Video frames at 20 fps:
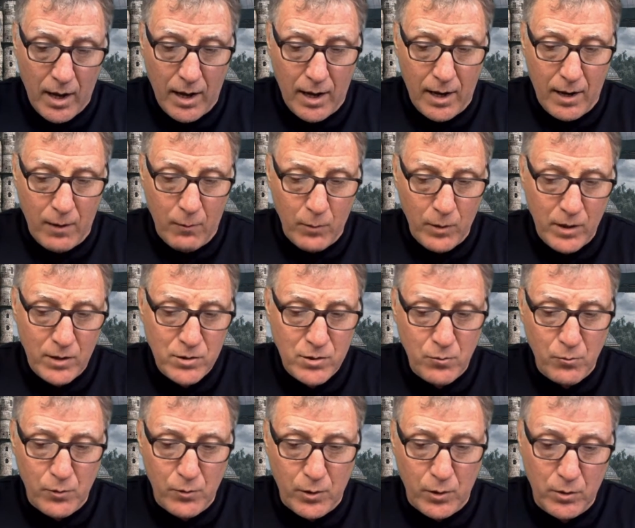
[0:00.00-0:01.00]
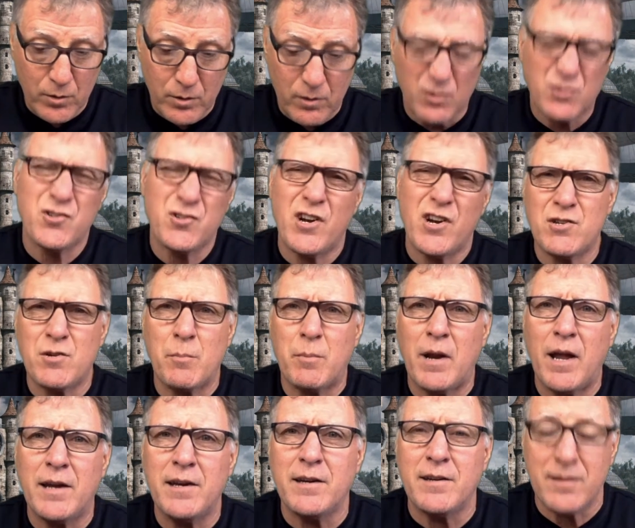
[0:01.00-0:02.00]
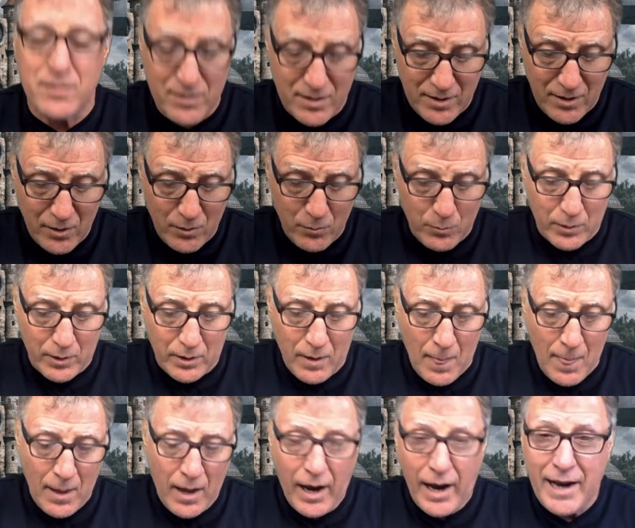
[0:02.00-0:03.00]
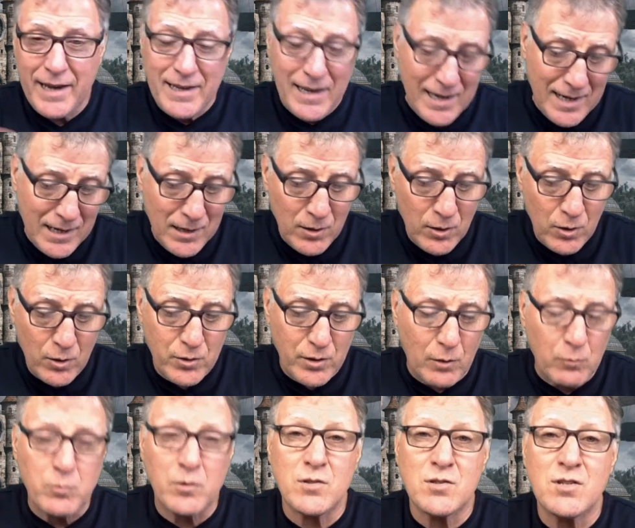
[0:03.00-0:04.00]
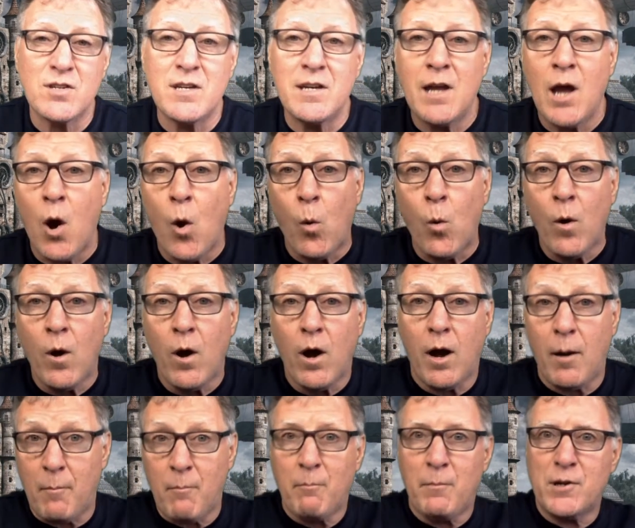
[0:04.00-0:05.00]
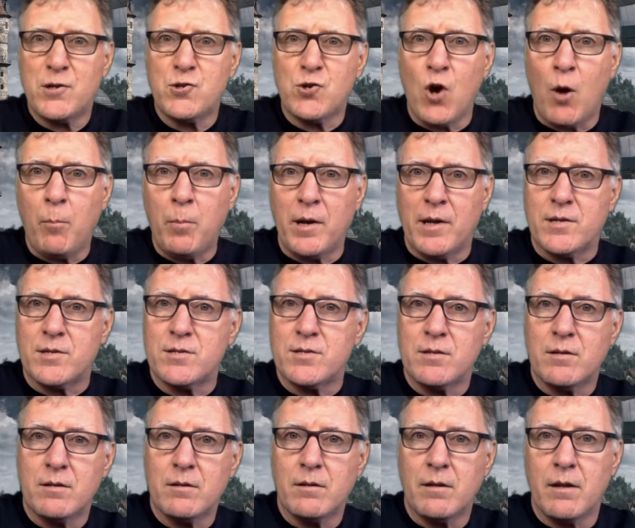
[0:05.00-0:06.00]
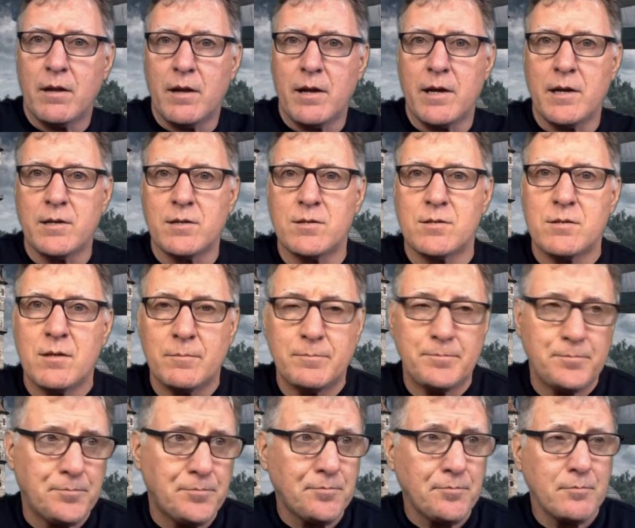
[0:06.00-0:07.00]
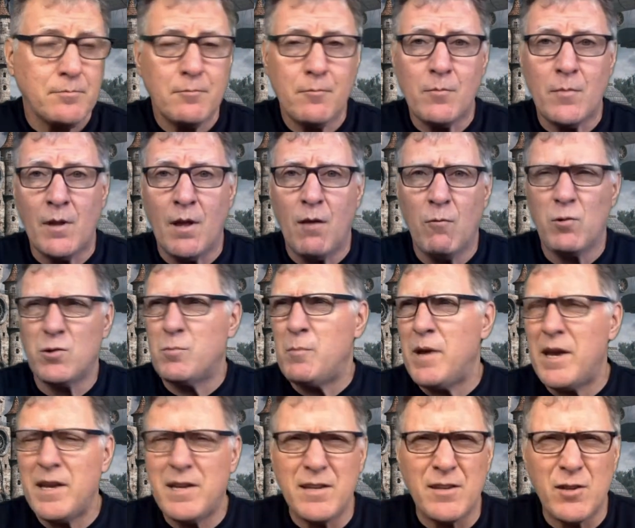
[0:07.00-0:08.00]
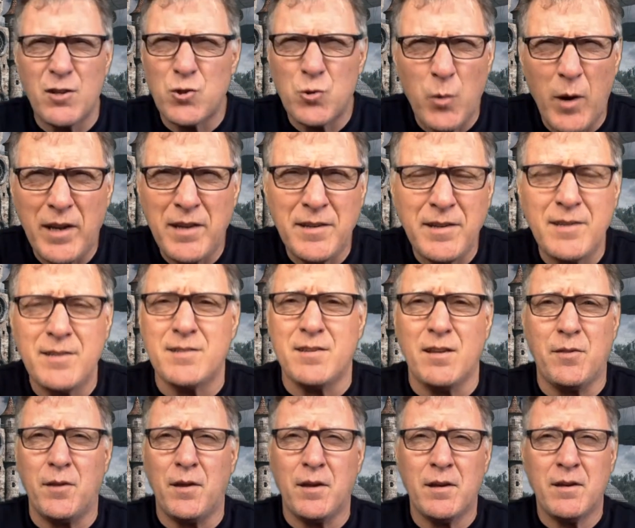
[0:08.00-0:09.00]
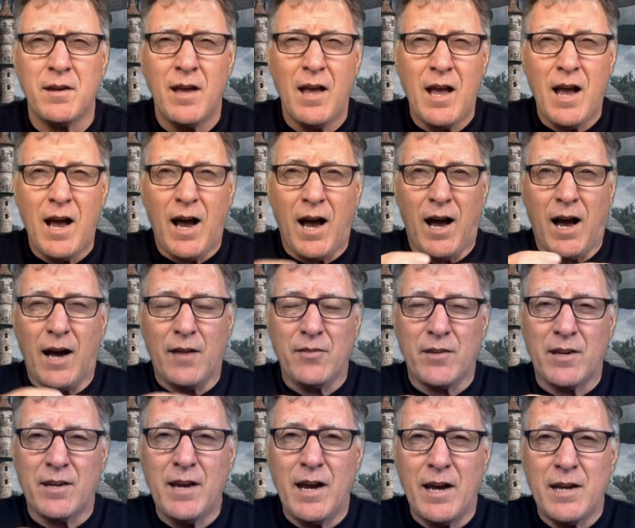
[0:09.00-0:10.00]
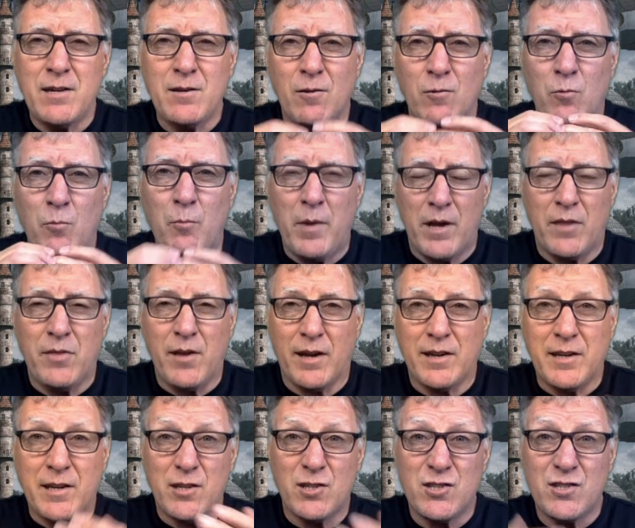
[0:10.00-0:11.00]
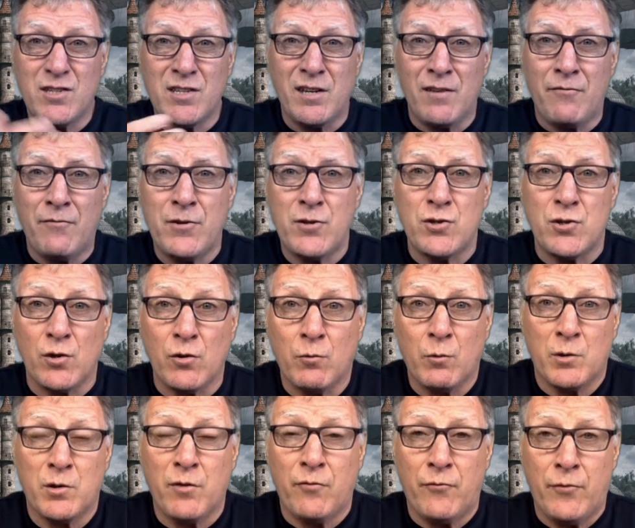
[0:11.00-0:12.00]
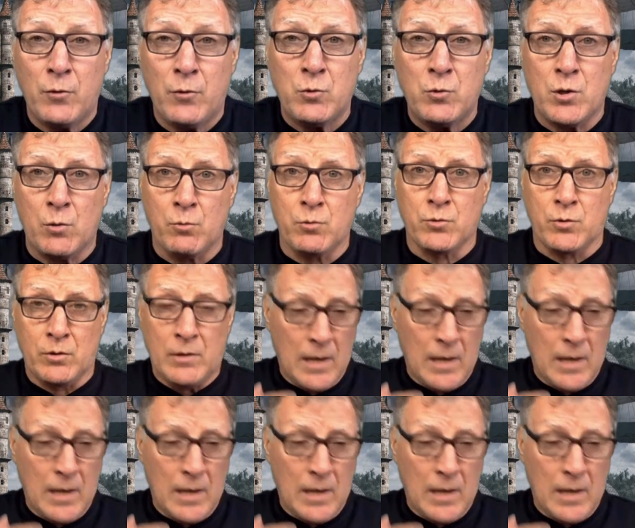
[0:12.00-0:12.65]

Uh, what else have we got? Here? Oh, Treasure Planet is another one. I had a little look around to see uh, Metropolis is was made in the 20s, I think. And the guy who made that, he could see a vision of what the future was